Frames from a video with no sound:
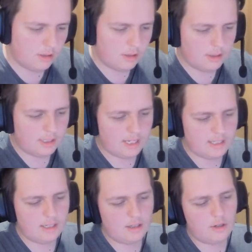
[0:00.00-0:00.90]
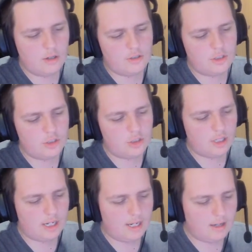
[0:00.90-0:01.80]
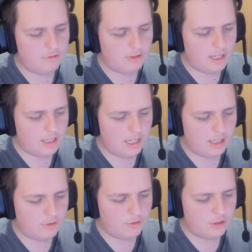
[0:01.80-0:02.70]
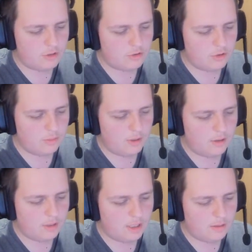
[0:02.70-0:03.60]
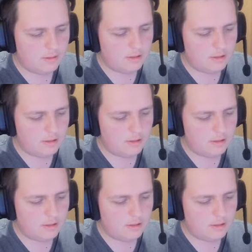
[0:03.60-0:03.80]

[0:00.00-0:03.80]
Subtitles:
Okay, there you go, guys. You shouldn't have any adverts for a while now,